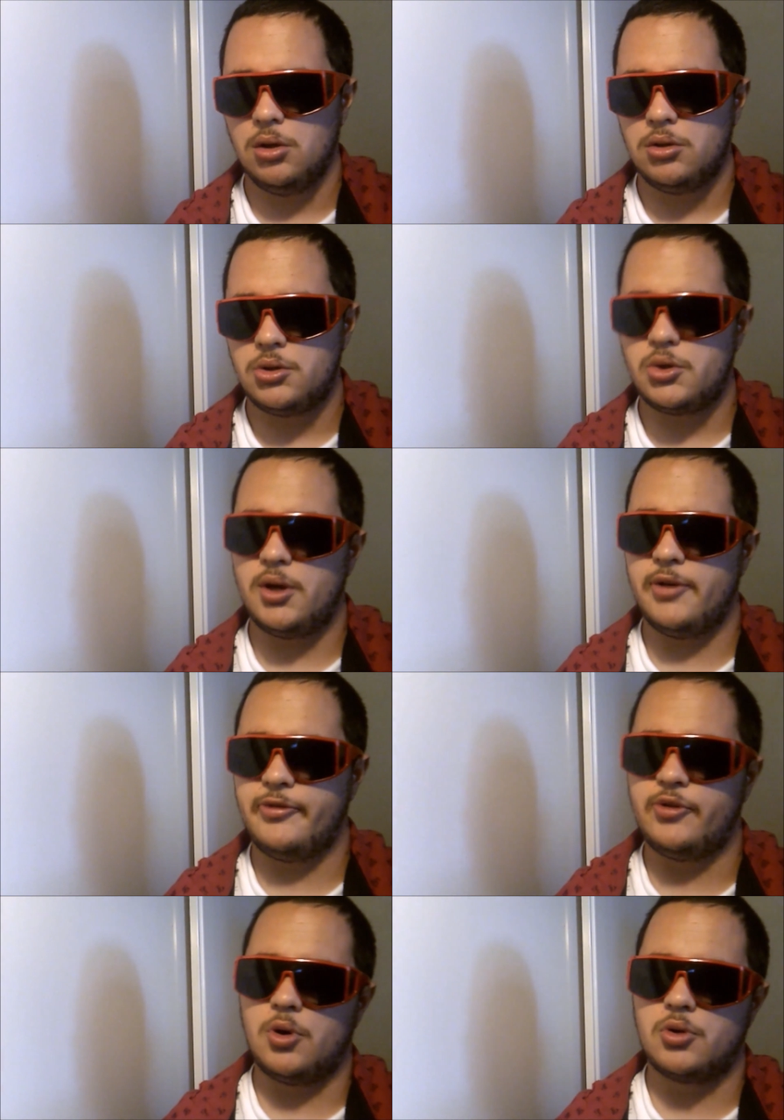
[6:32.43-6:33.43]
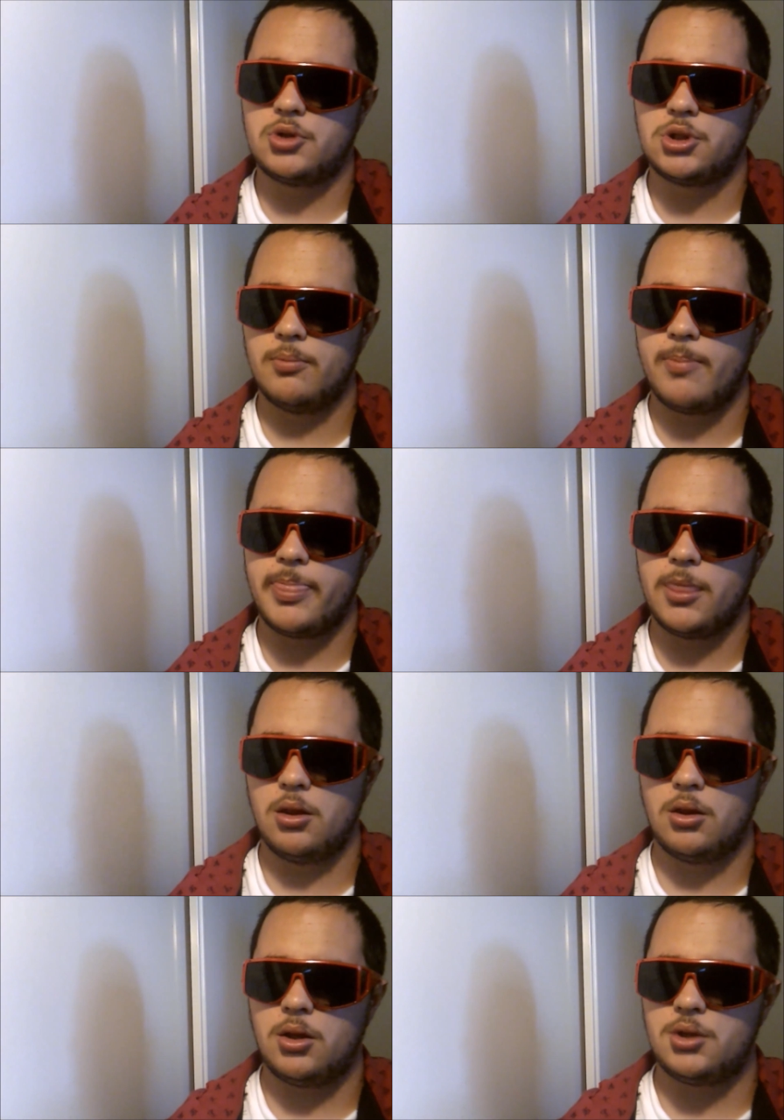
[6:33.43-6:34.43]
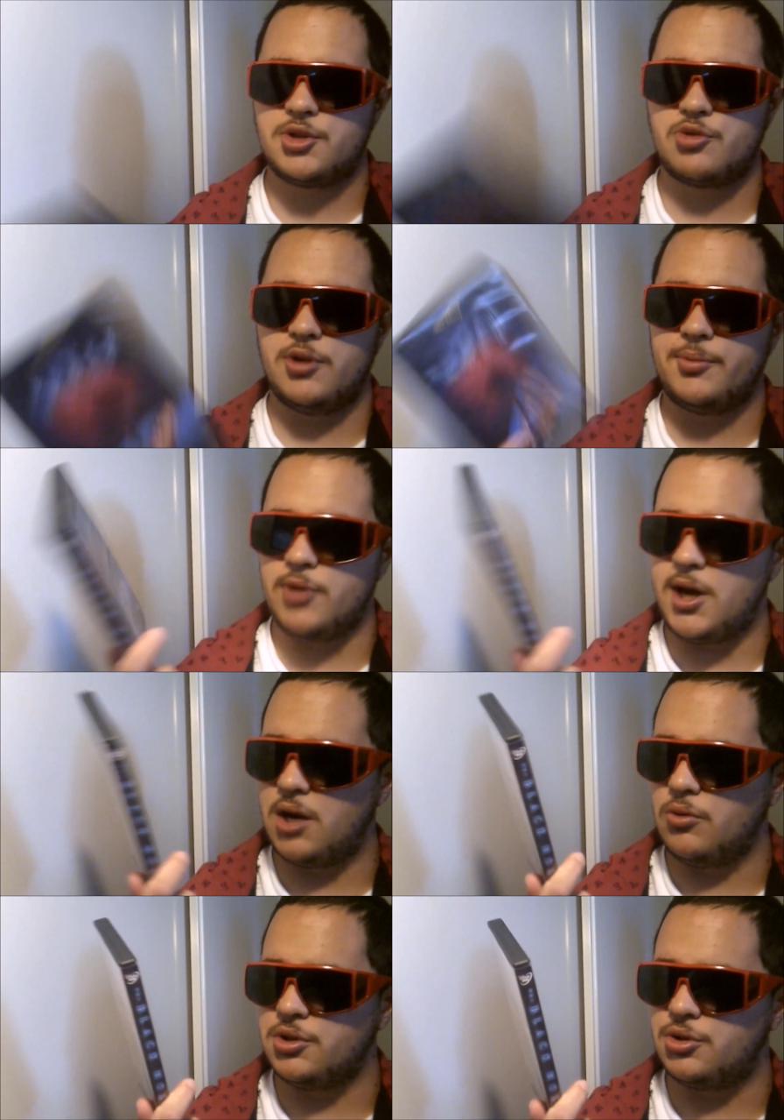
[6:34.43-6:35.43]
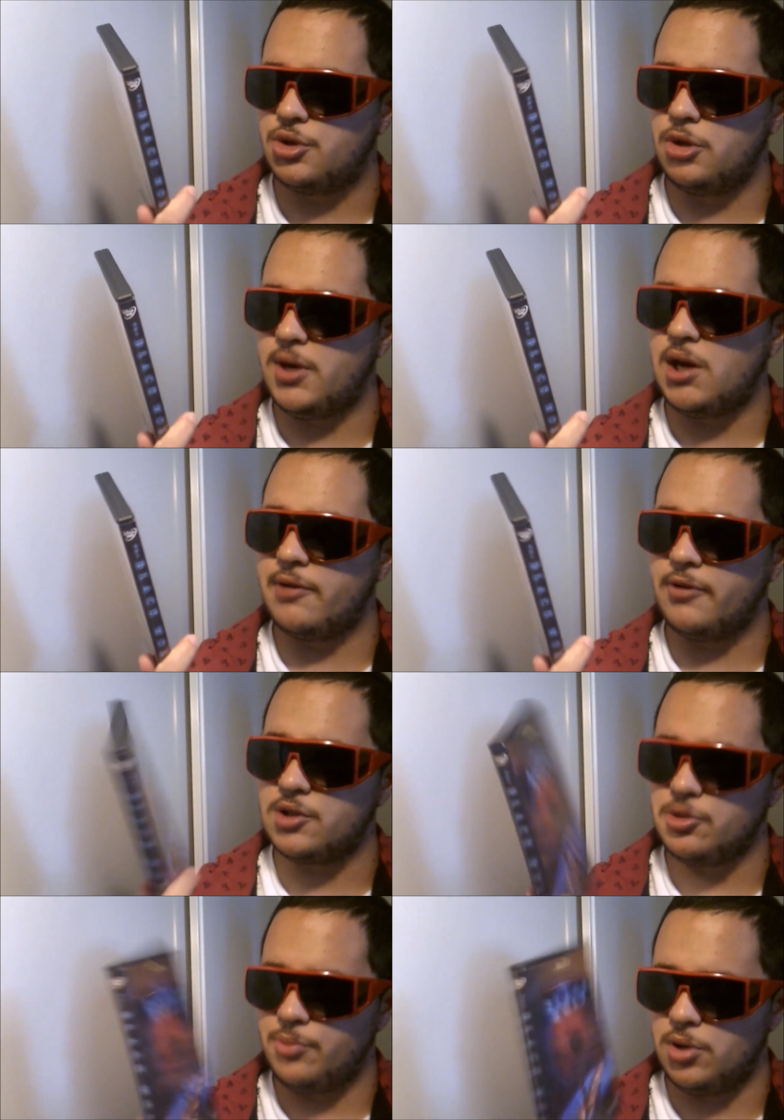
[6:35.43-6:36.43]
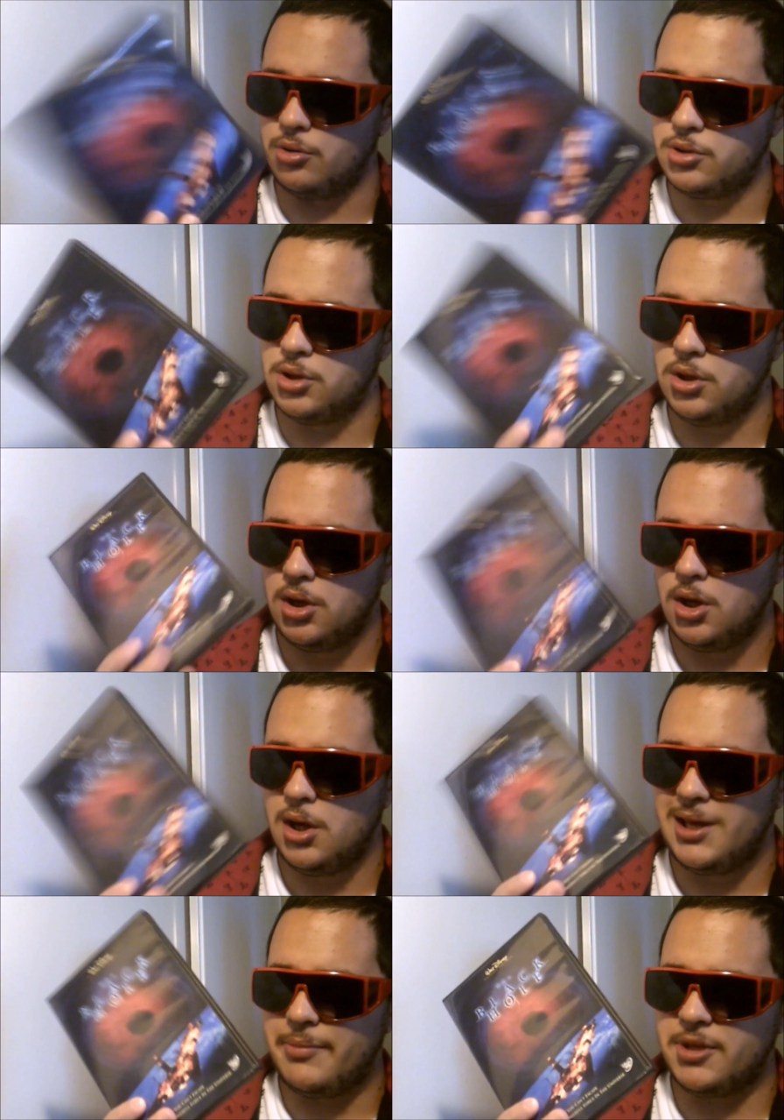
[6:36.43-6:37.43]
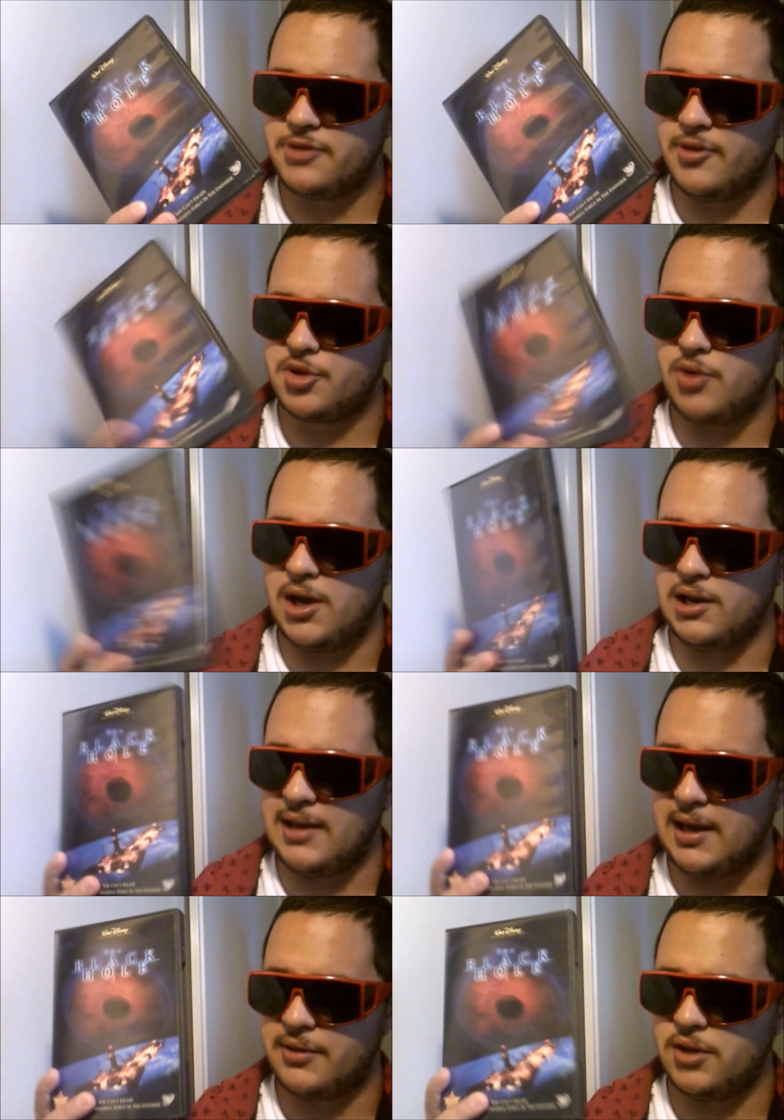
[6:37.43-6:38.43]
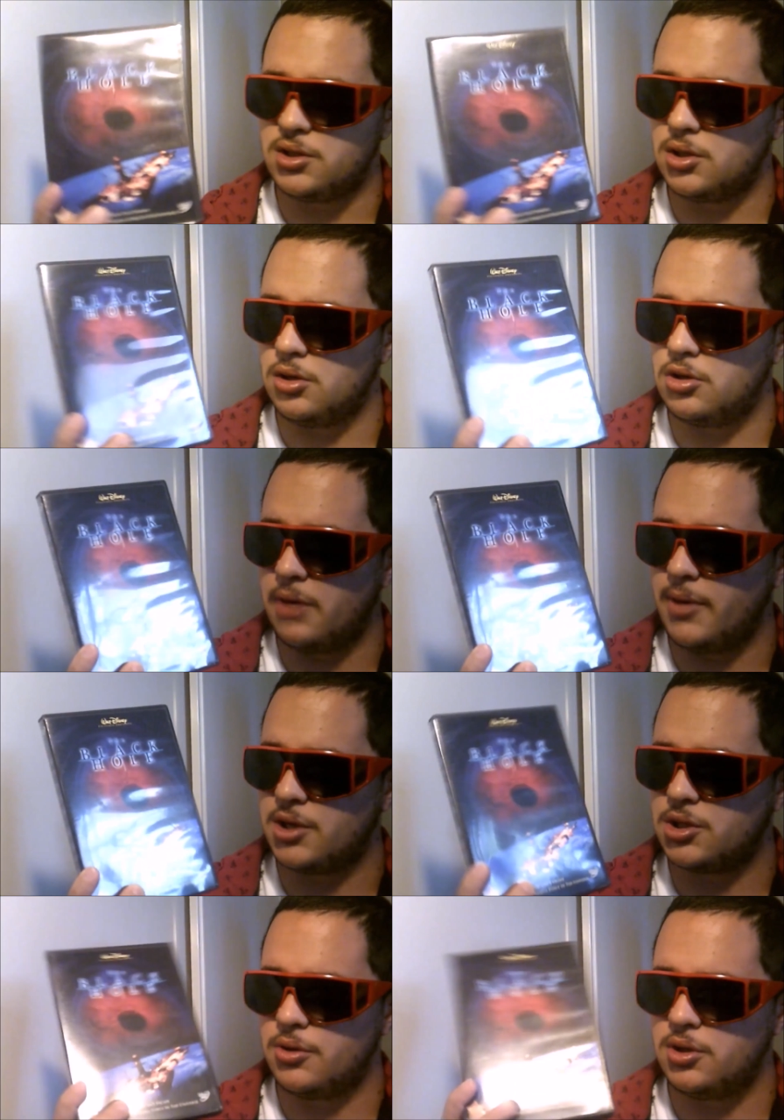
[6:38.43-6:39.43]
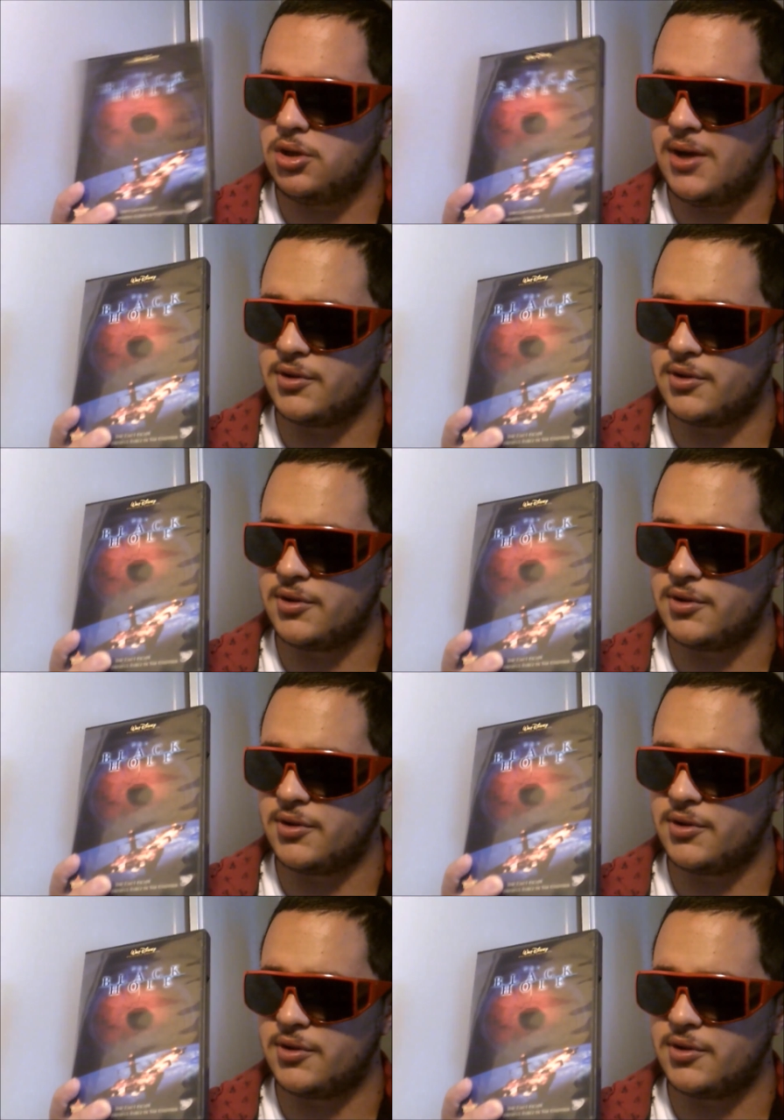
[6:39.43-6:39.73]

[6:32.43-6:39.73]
So yeah, folks, the script writing wasn't too bad, I suppose. Yeah, this film is quite lengthy, so you gotta make sure that you have the